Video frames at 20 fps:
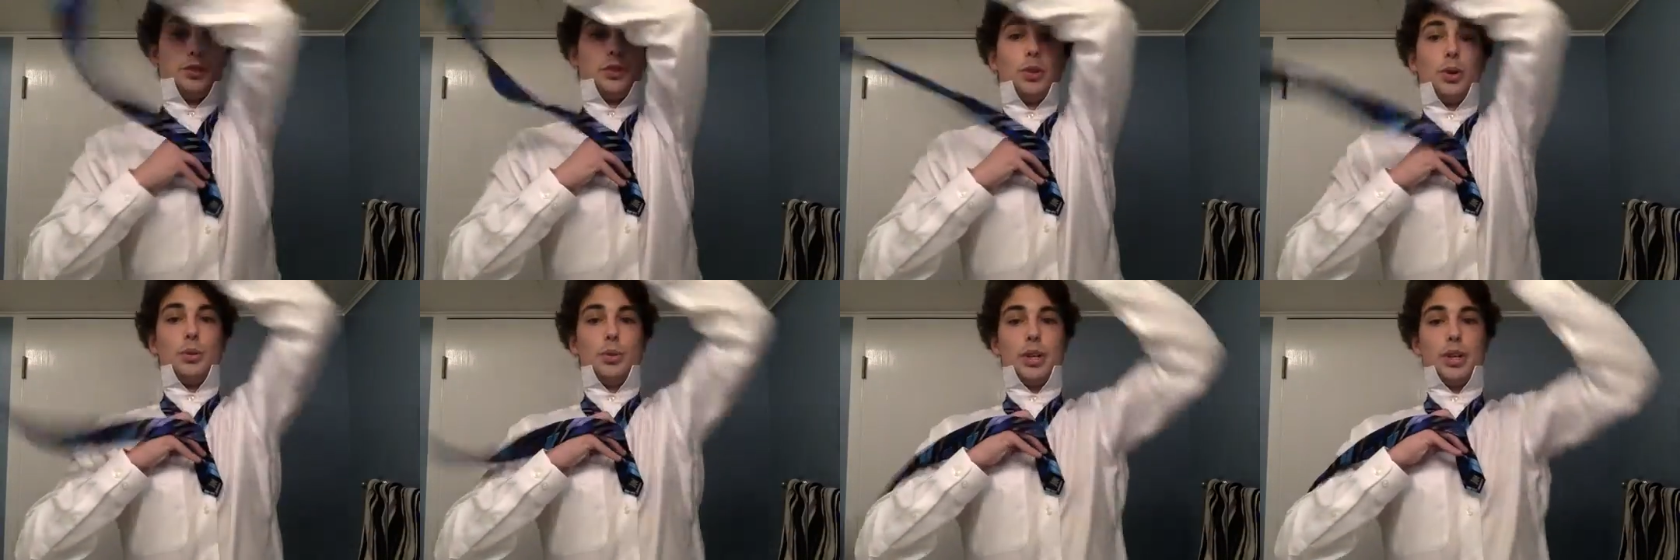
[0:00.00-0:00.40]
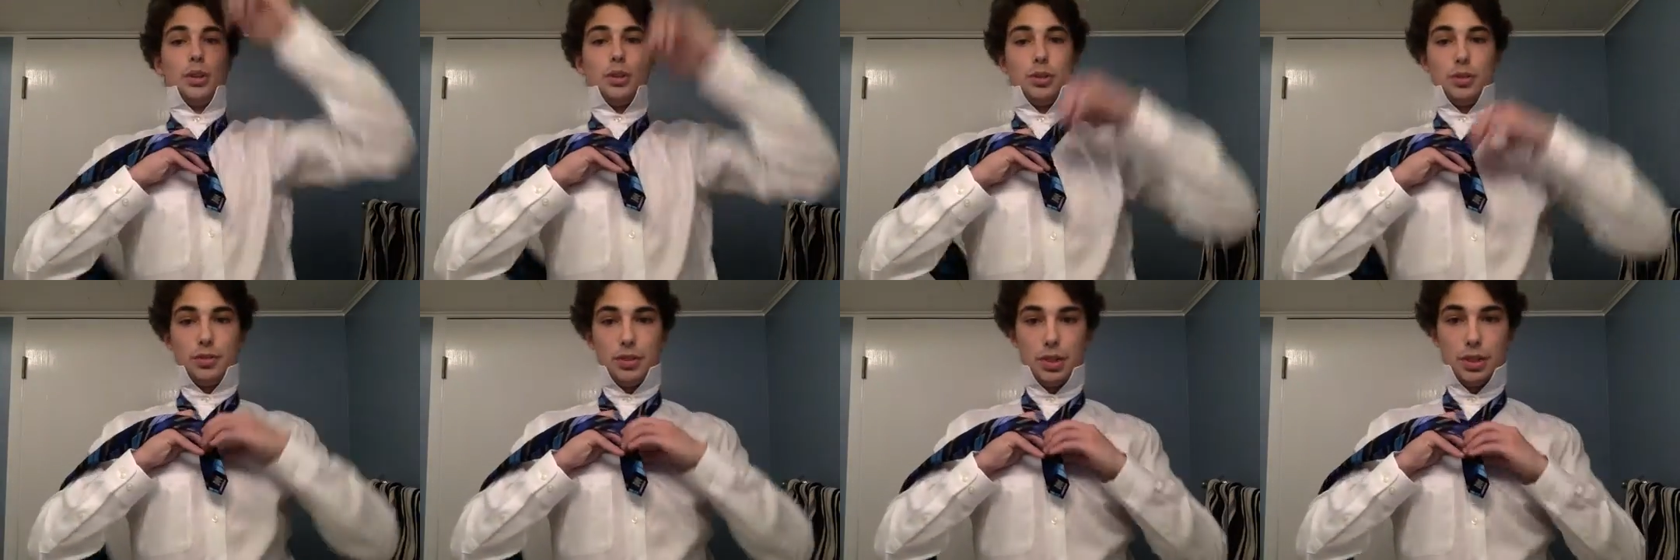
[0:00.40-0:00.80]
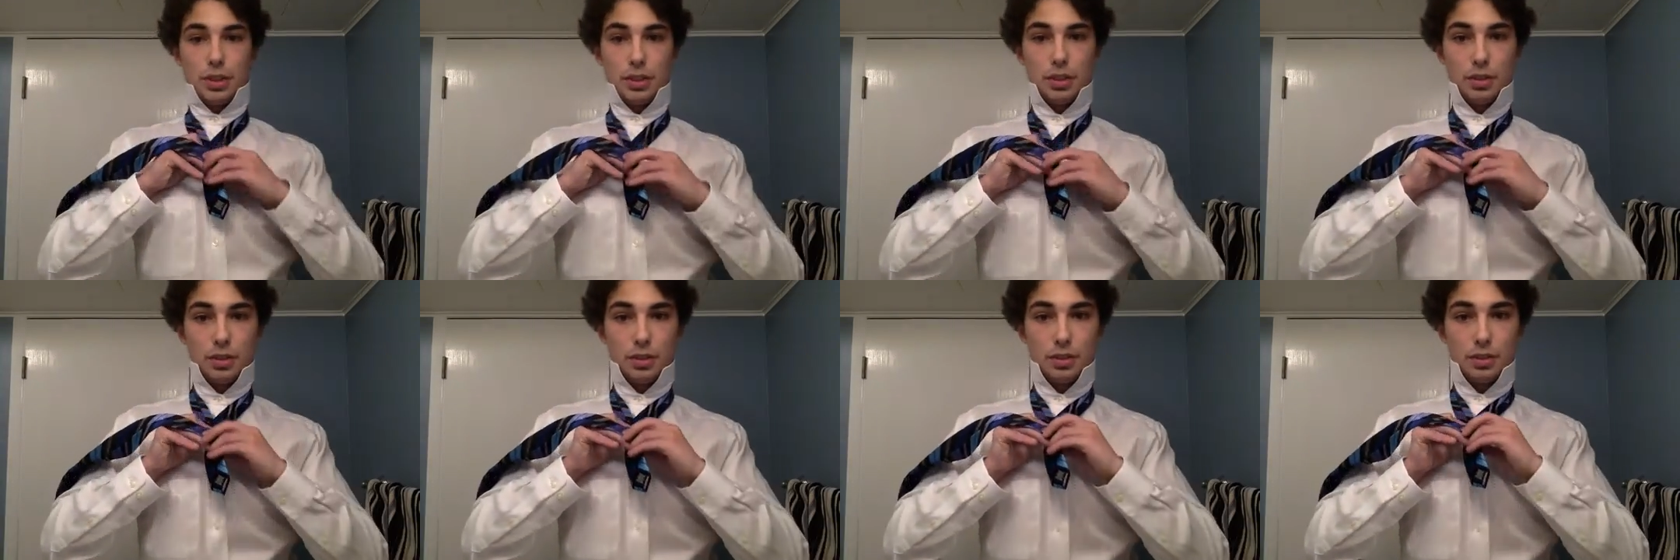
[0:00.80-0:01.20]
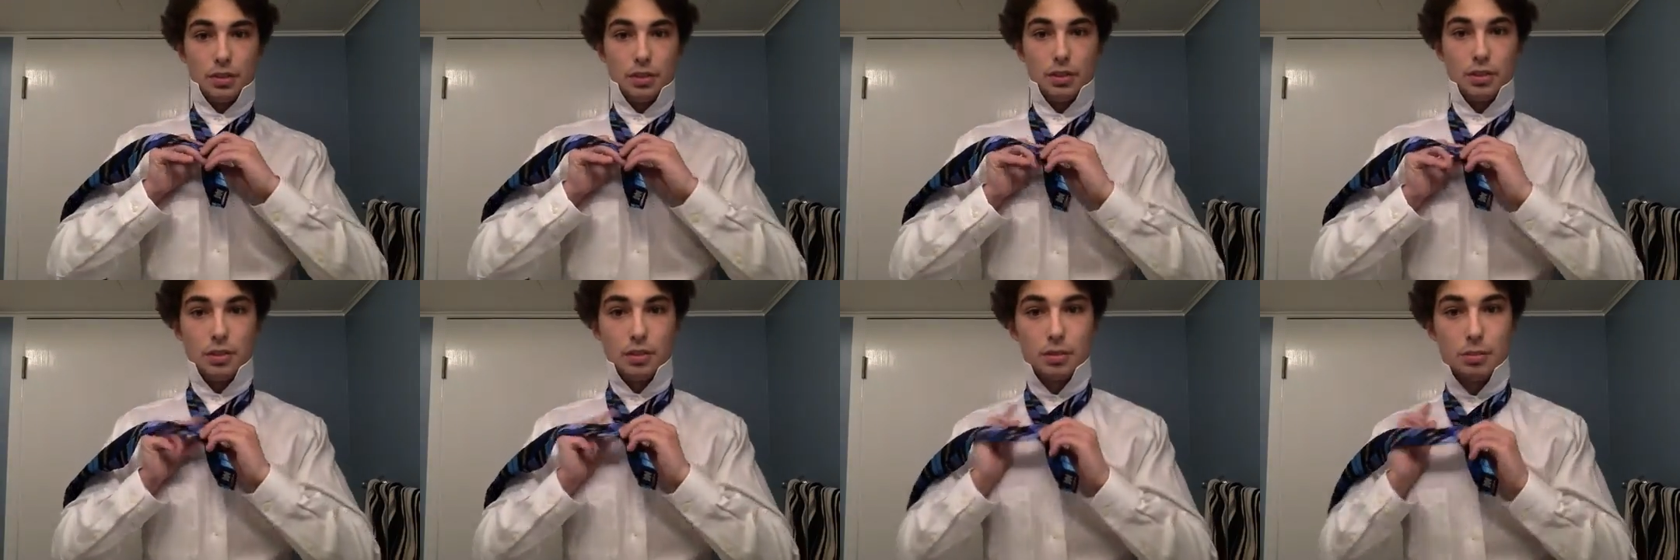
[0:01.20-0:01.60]
Throw it over
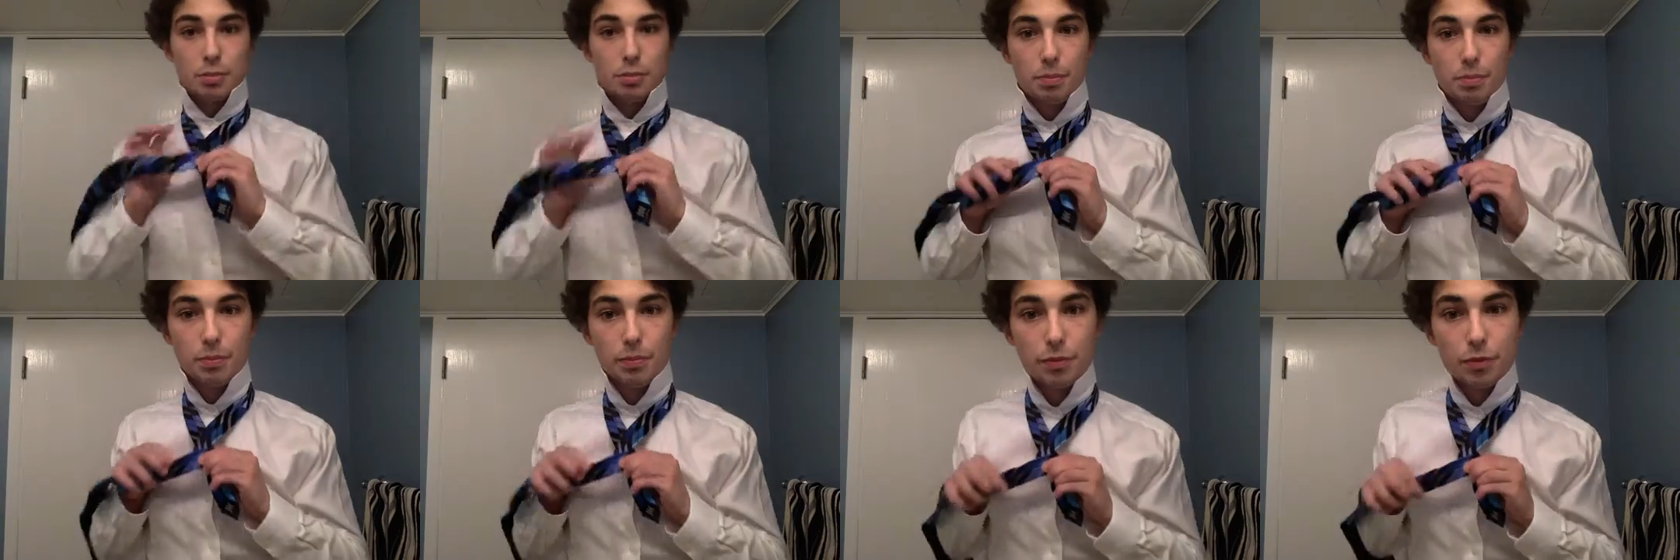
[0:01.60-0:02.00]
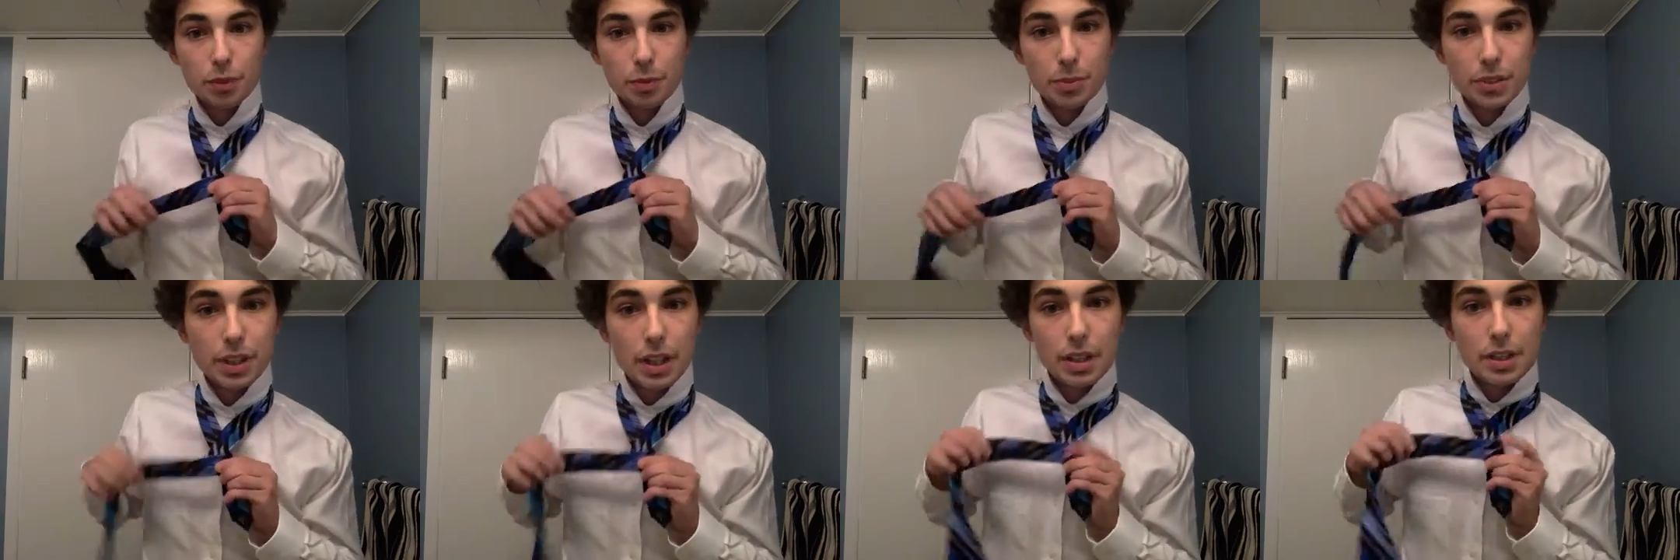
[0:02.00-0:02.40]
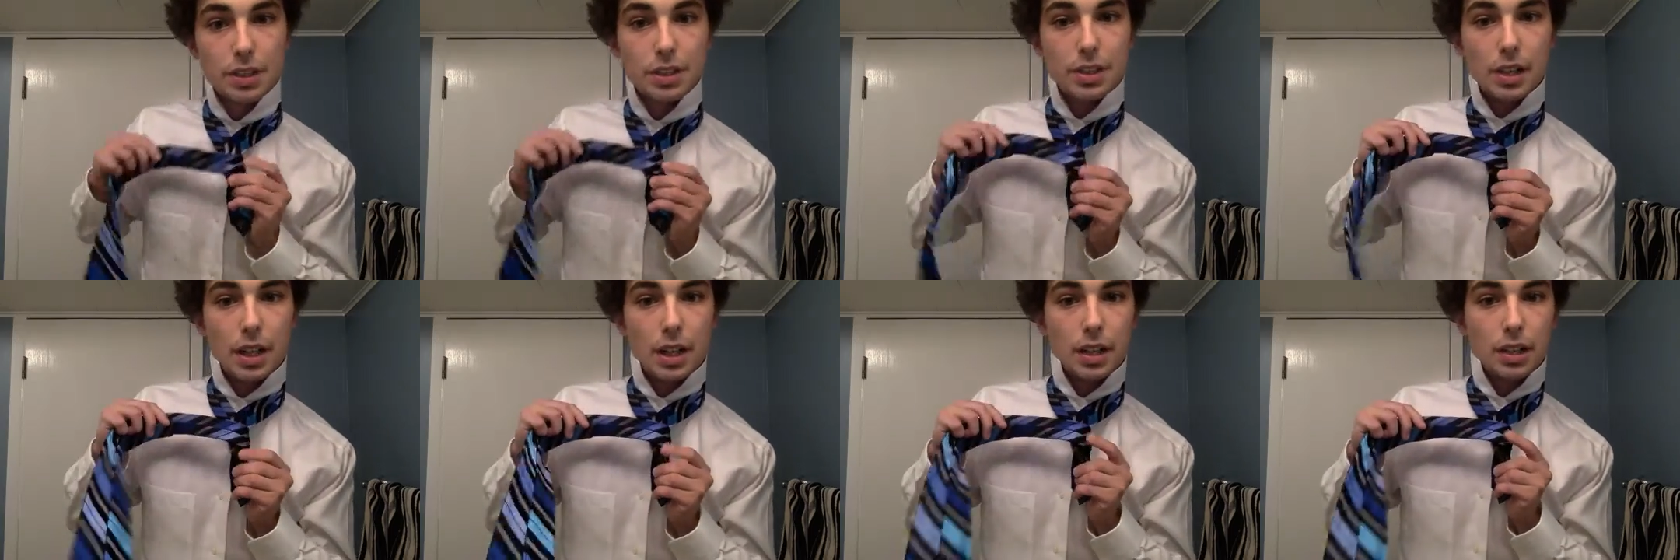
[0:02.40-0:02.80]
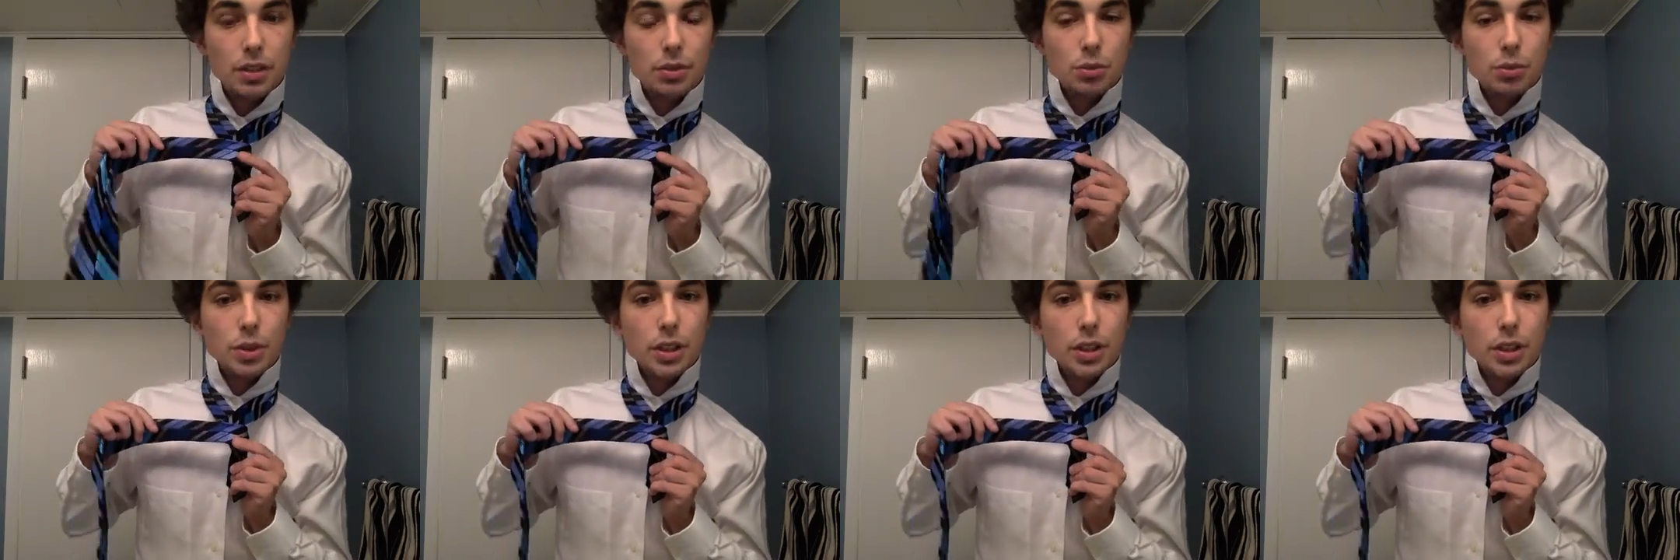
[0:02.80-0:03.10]
from side to side,